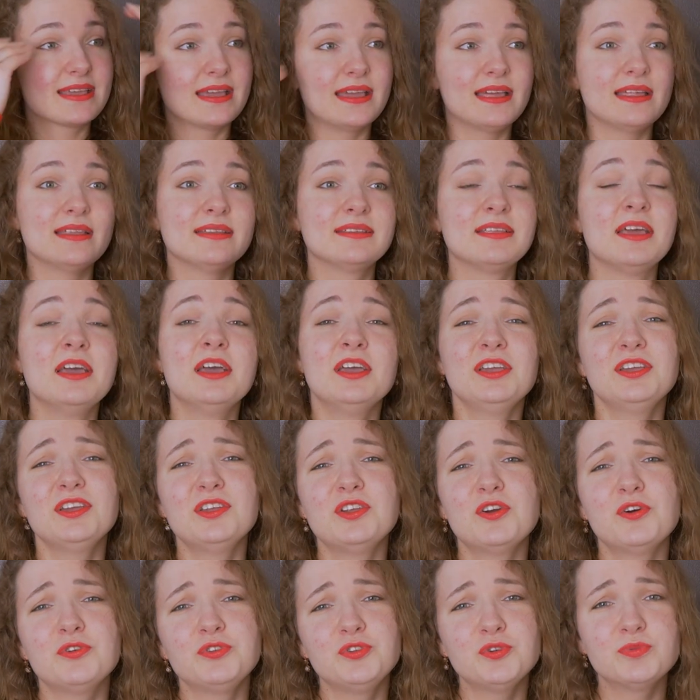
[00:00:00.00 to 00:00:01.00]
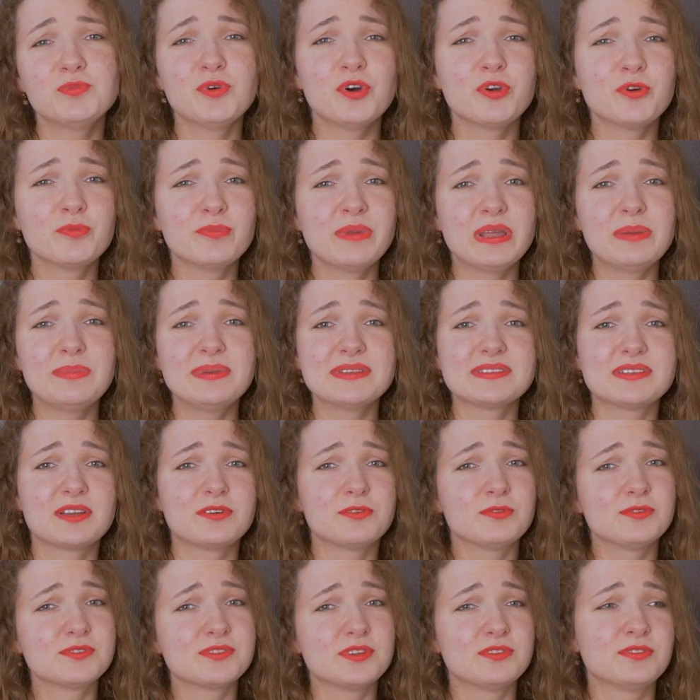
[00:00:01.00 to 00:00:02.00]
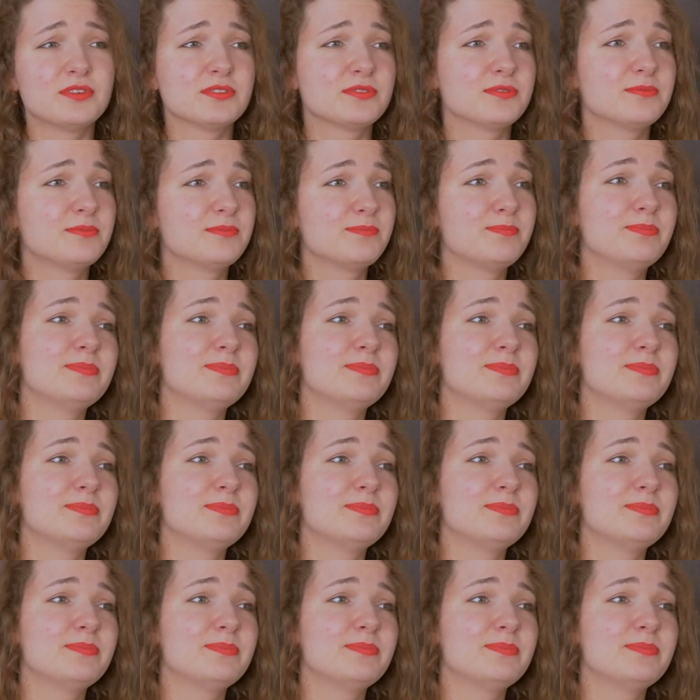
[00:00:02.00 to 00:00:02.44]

and you know, newborn babies are also not